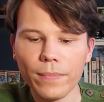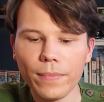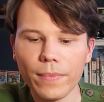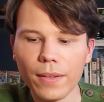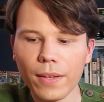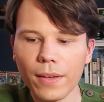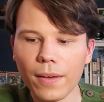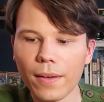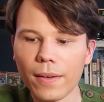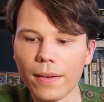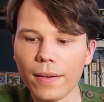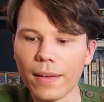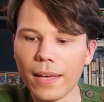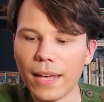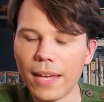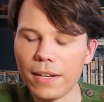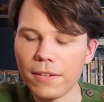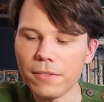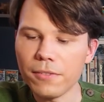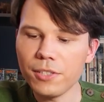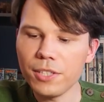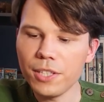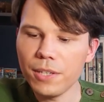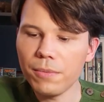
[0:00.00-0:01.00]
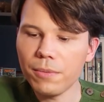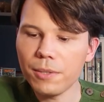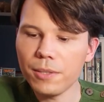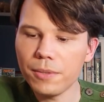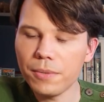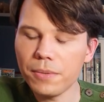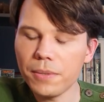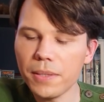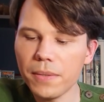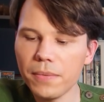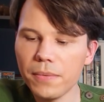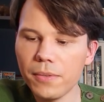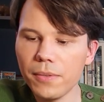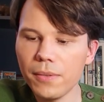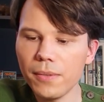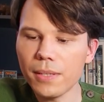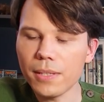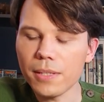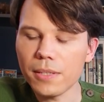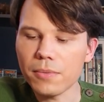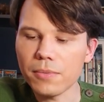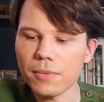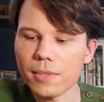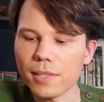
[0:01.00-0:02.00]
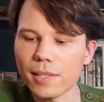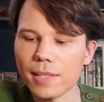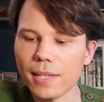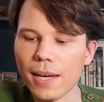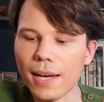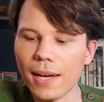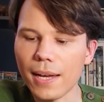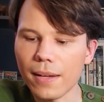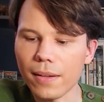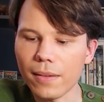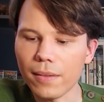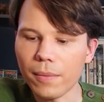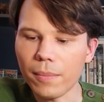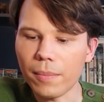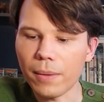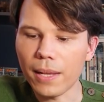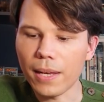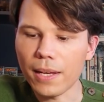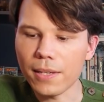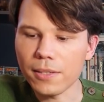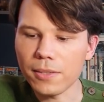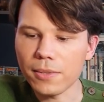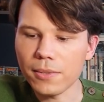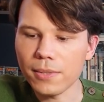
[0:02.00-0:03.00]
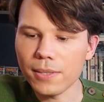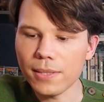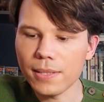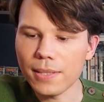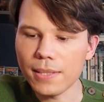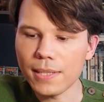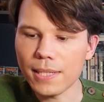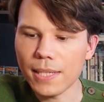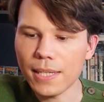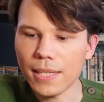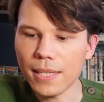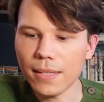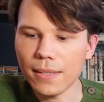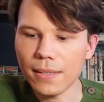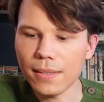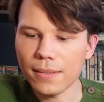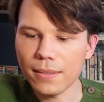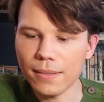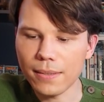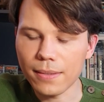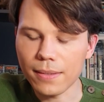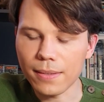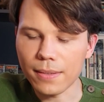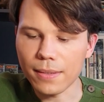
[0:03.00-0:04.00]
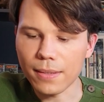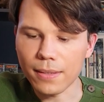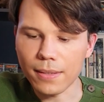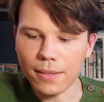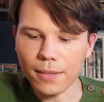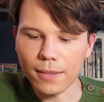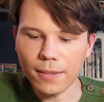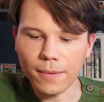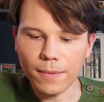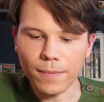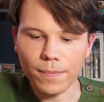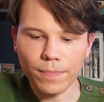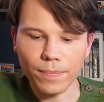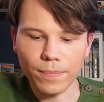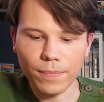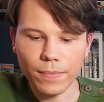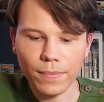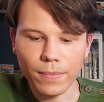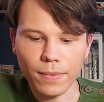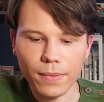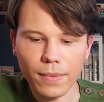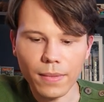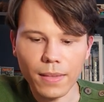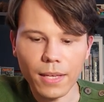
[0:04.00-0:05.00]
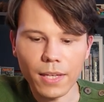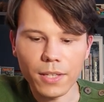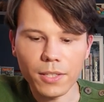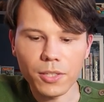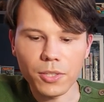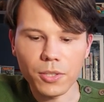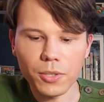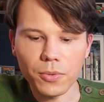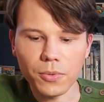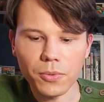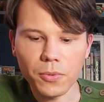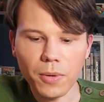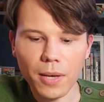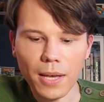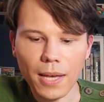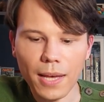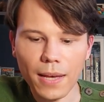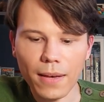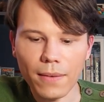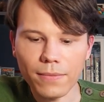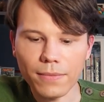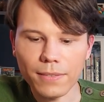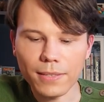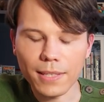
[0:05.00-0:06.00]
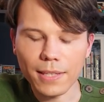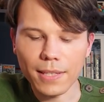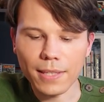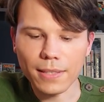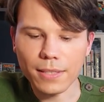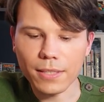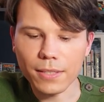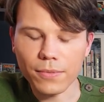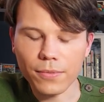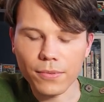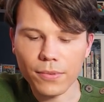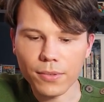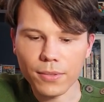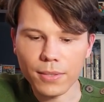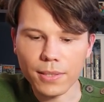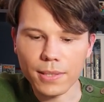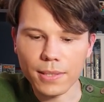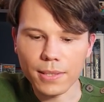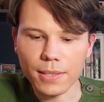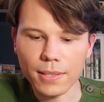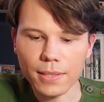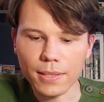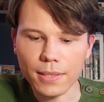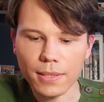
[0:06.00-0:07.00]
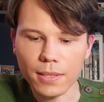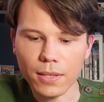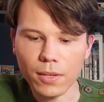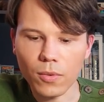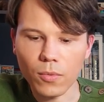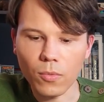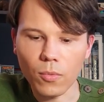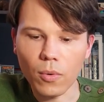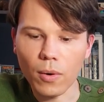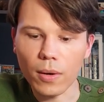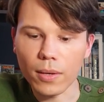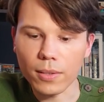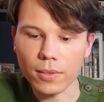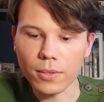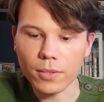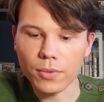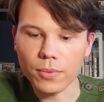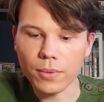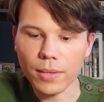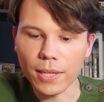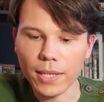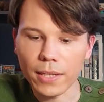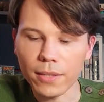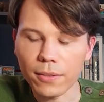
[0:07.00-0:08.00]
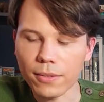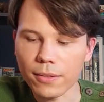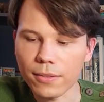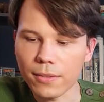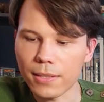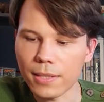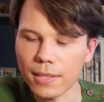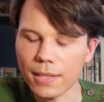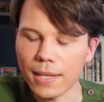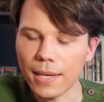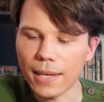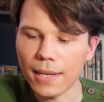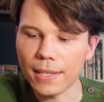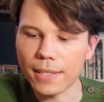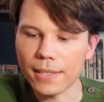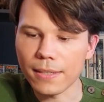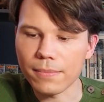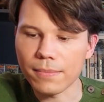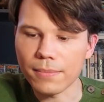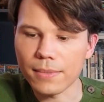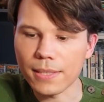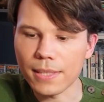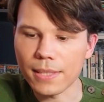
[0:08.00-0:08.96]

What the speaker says: Energy retrieval. This was not in the Blastoise deck. They do have slight differences in what trainers and items they